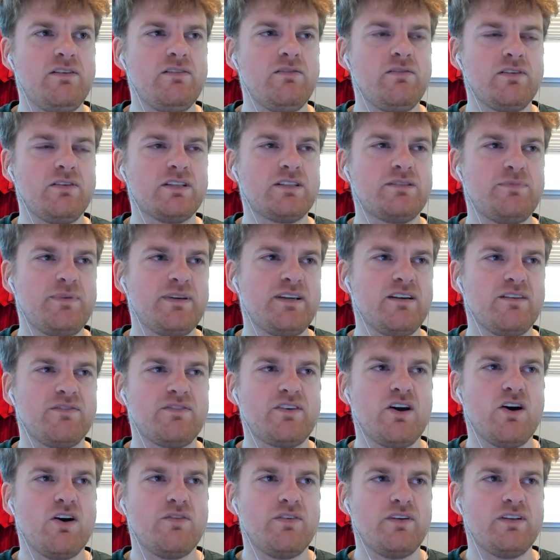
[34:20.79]
speaking of
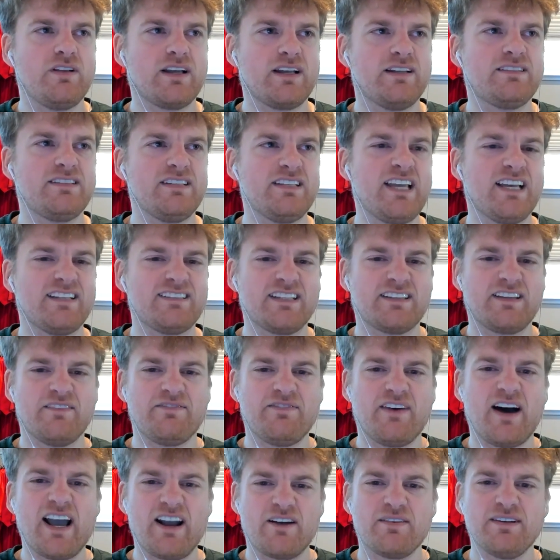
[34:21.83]
COVID, like it's like the
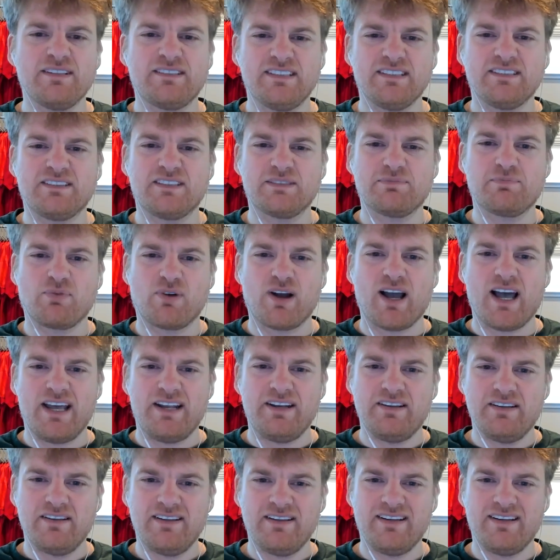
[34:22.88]
virus is spread.